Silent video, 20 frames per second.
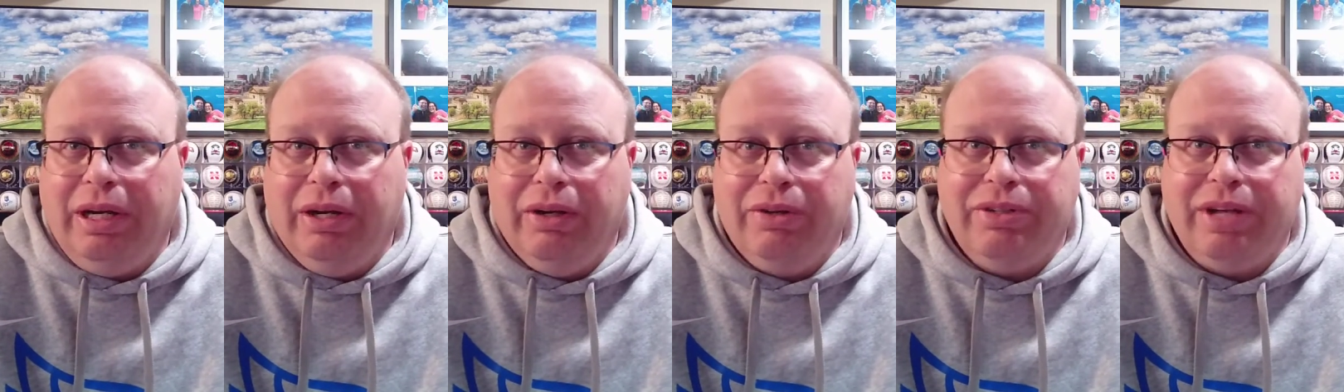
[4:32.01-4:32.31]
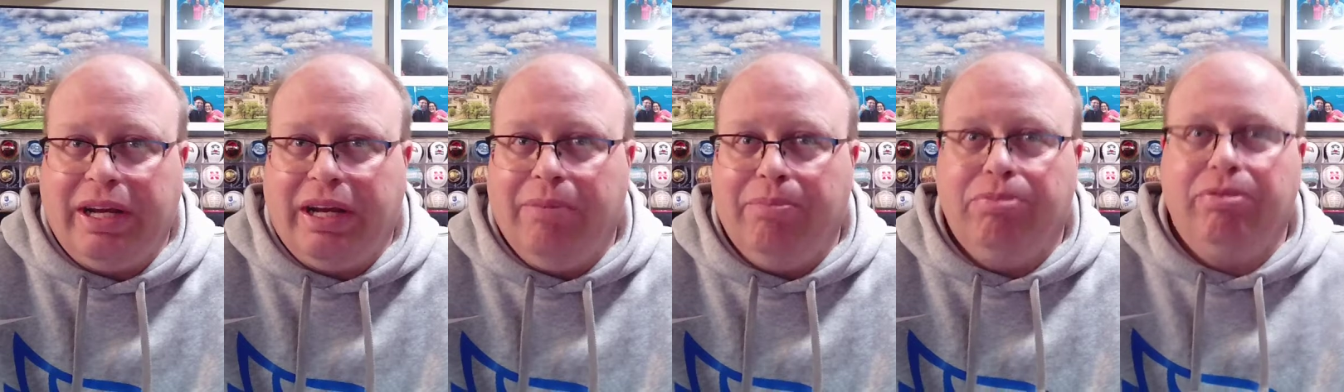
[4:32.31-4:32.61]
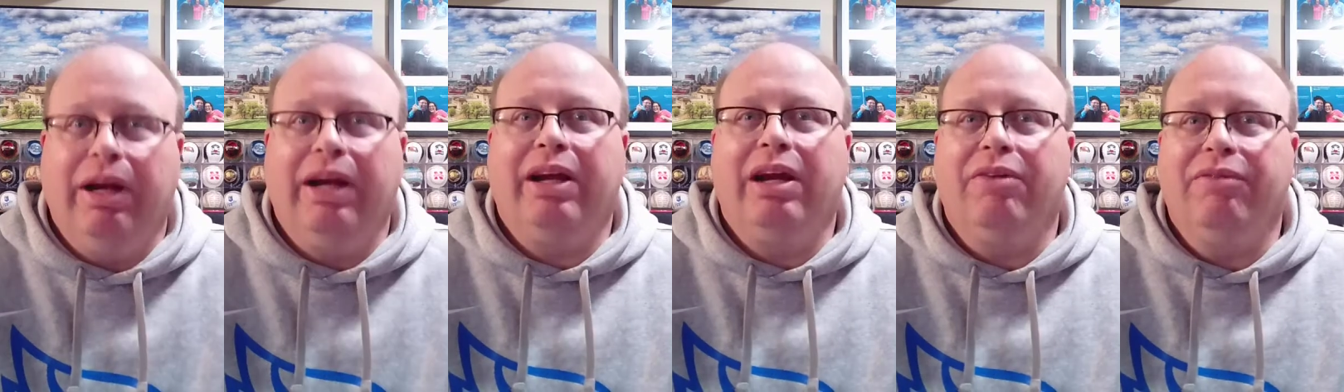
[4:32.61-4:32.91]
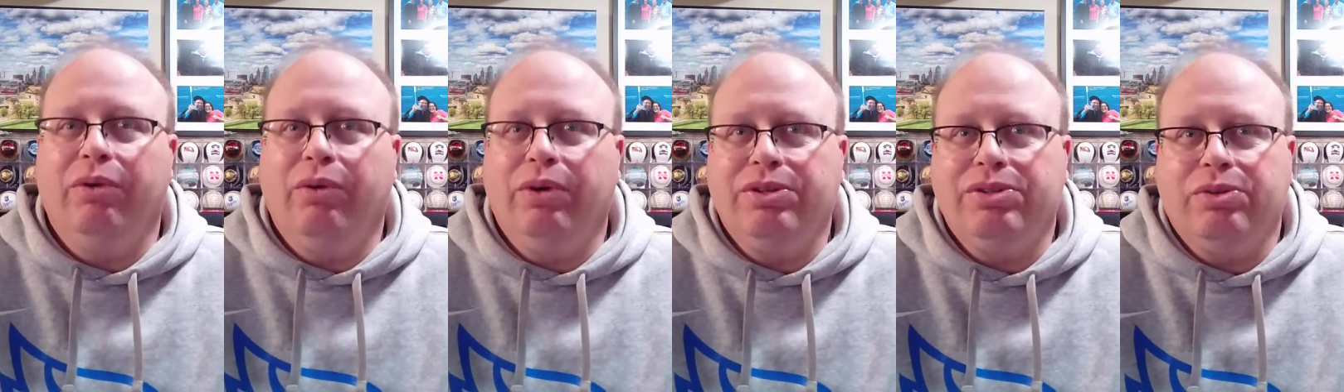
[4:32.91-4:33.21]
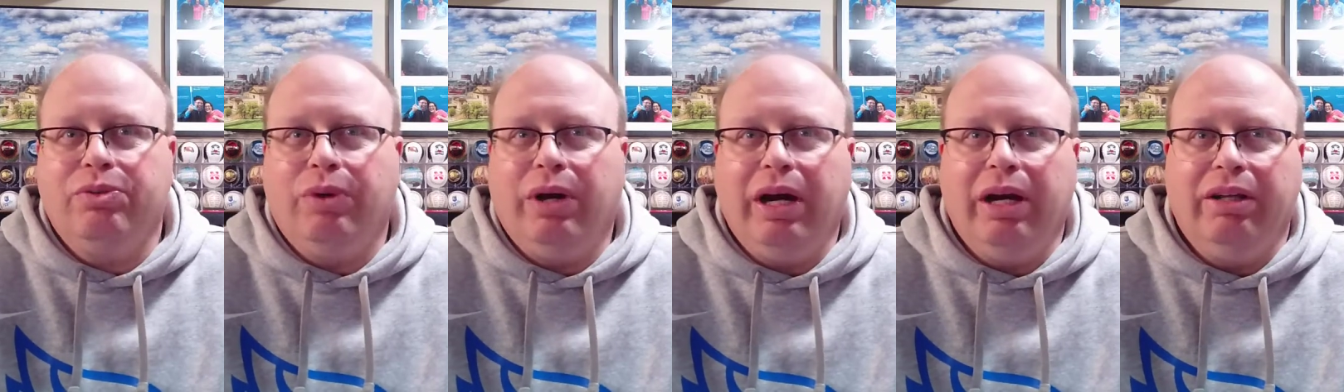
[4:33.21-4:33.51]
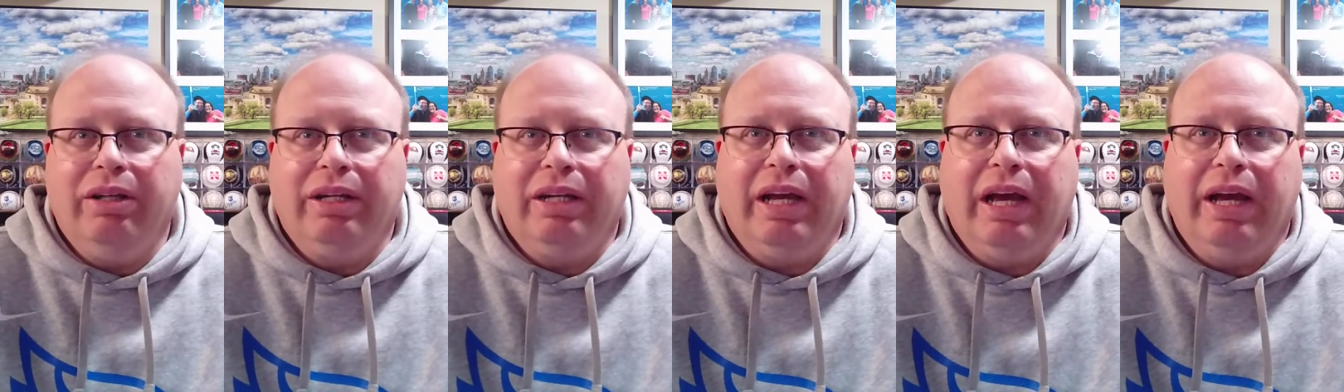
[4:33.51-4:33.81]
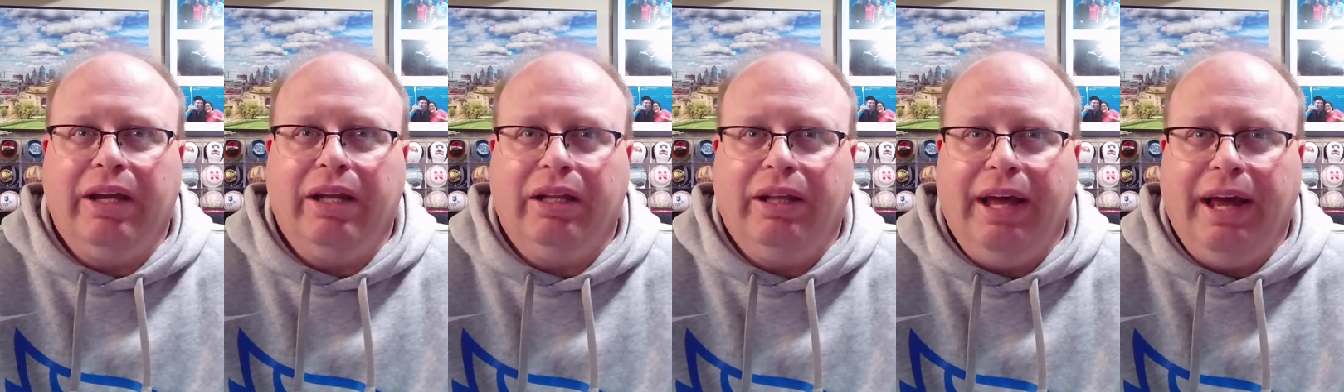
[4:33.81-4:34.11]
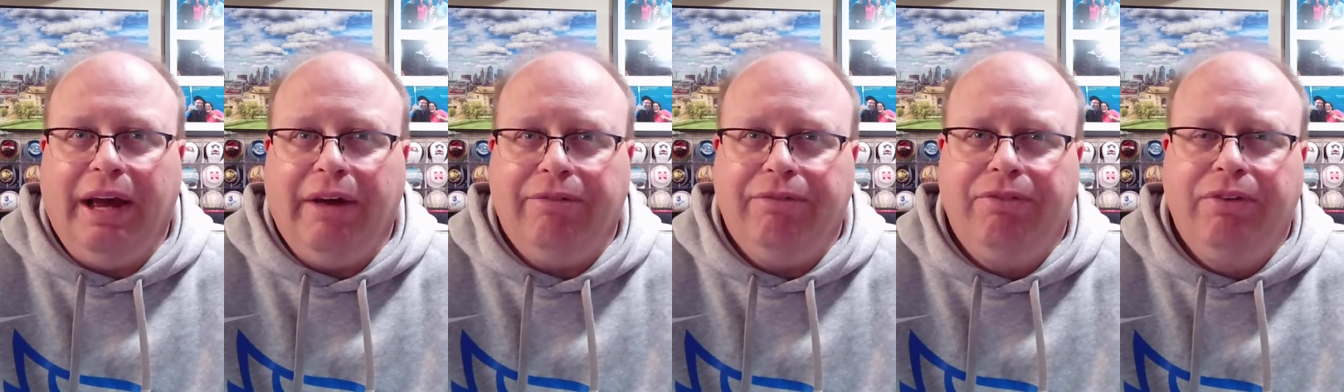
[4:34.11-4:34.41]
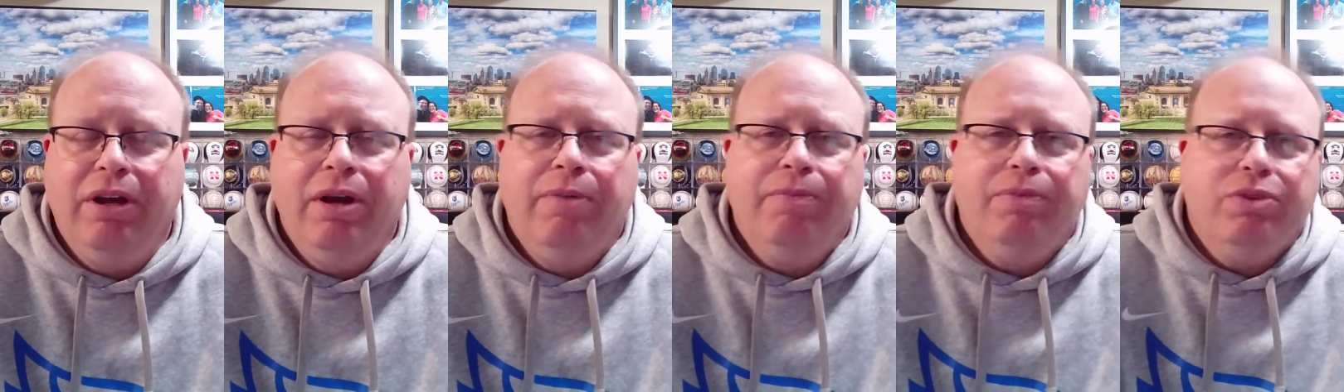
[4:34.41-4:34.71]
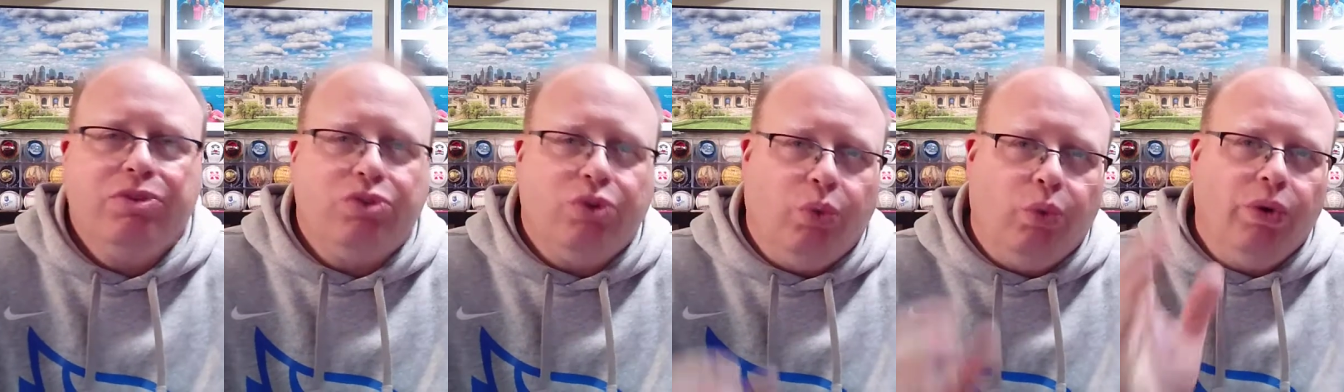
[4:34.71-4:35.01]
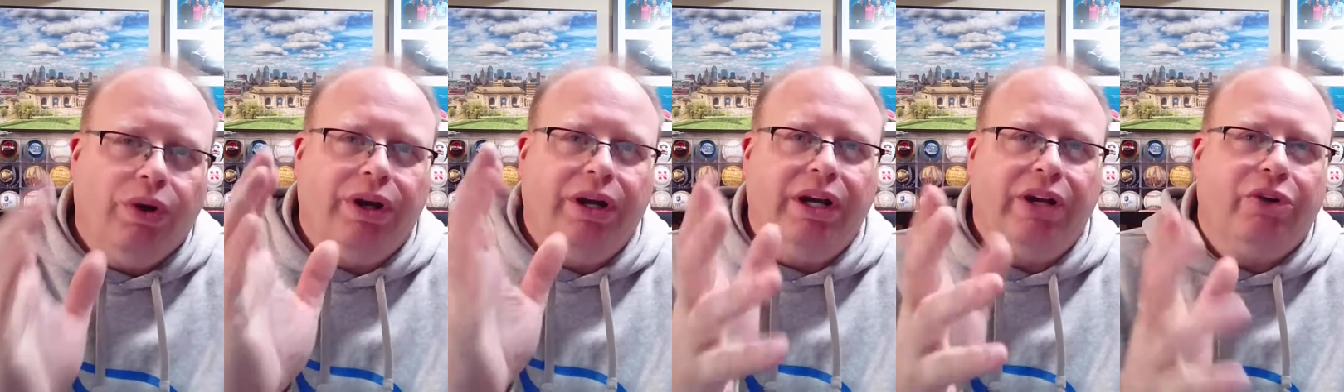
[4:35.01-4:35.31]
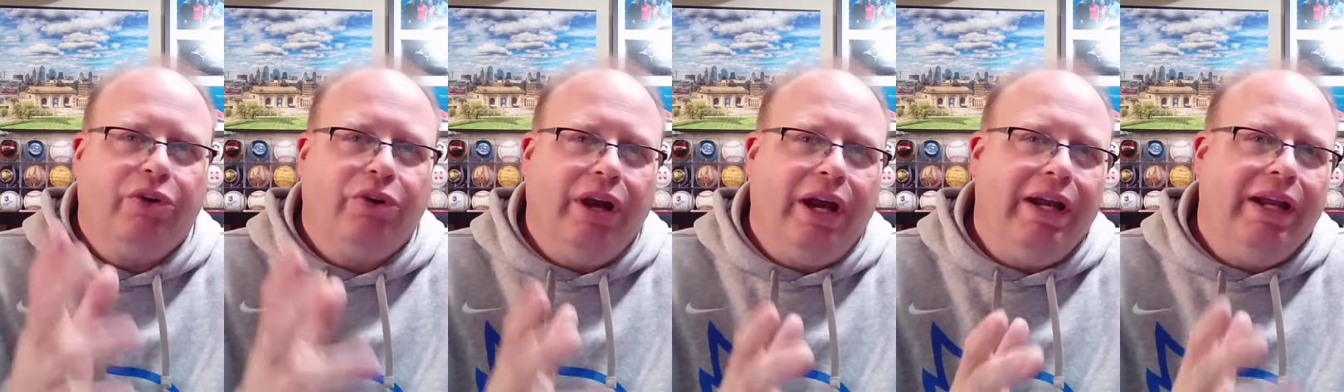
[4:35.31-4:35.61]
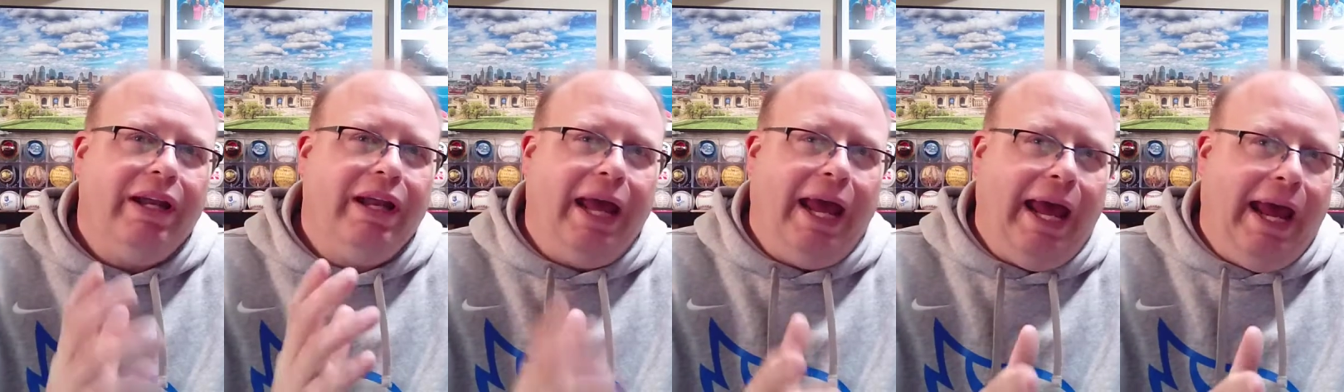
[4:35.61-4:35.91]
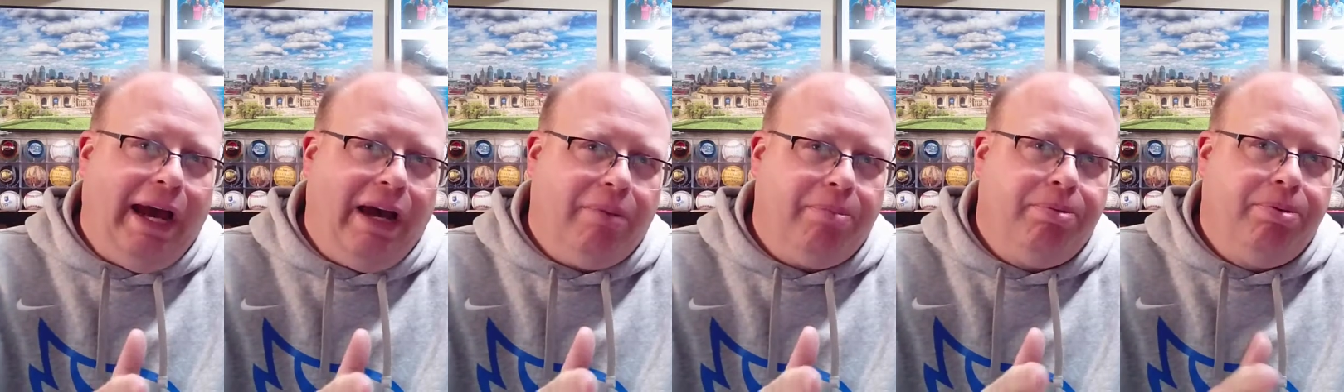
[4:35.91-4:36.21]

take a break every once in a while and kind of laugh. So we're going to create an app